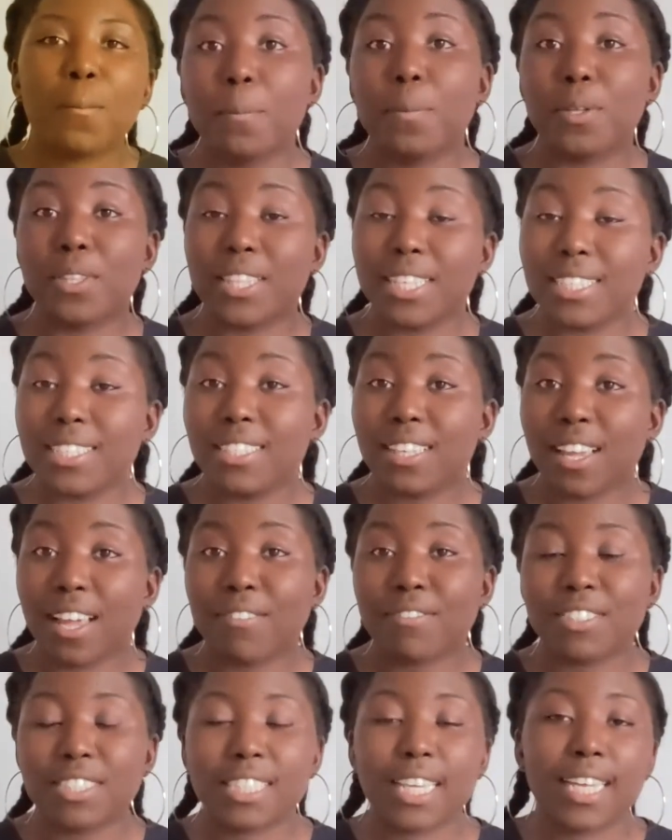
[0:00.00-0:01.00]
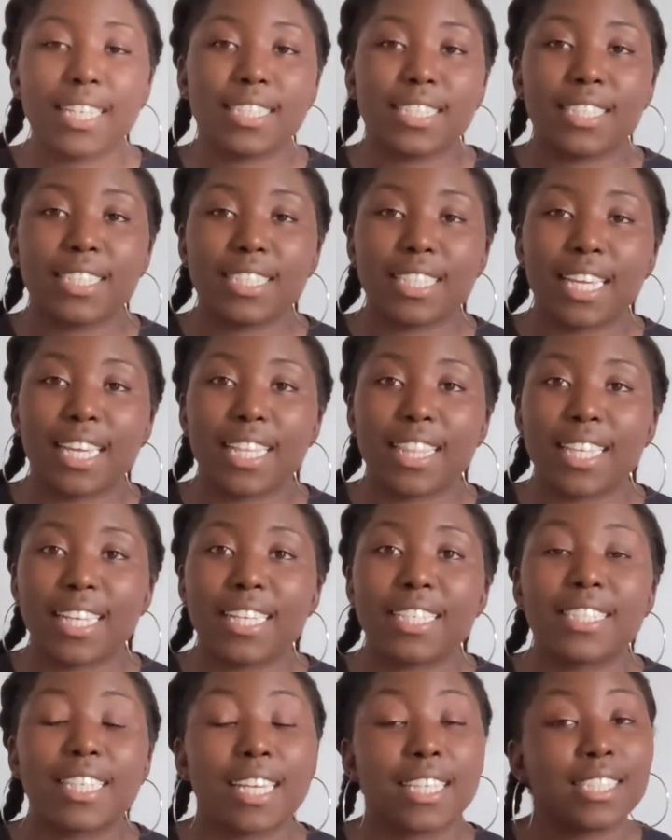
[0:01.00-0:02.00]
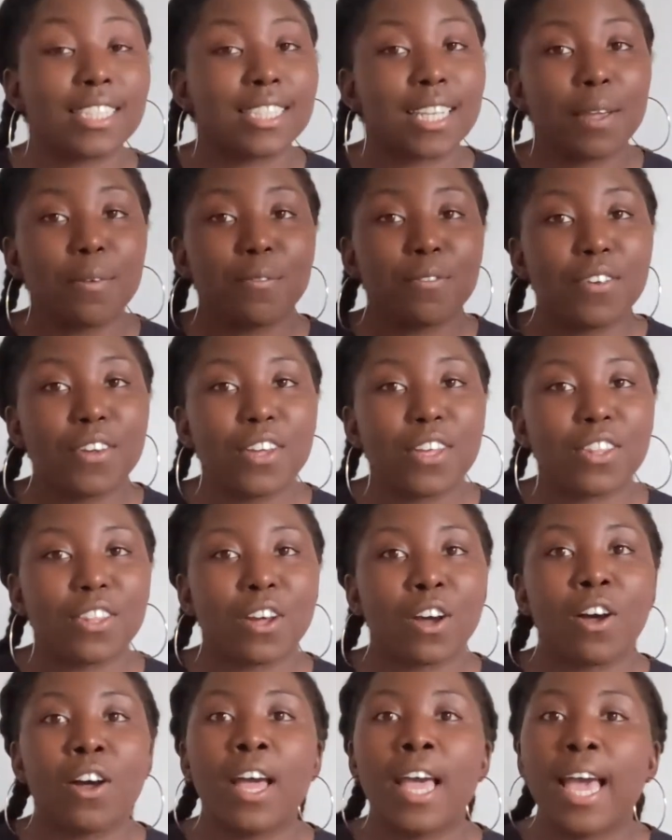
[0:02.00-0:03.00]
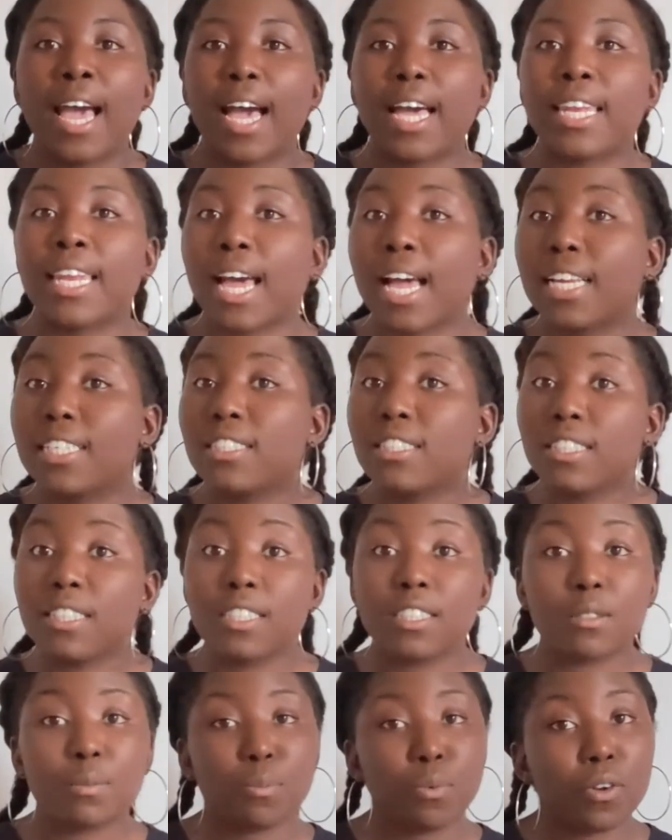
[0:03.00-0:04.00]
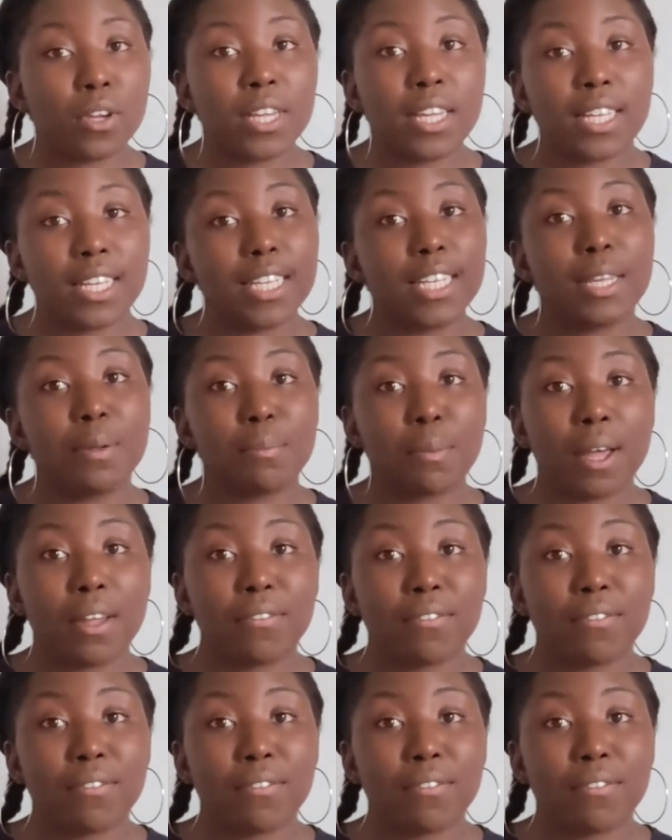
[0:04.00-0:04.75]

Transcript: But this year I've decided to take things a step further and actually spring clean my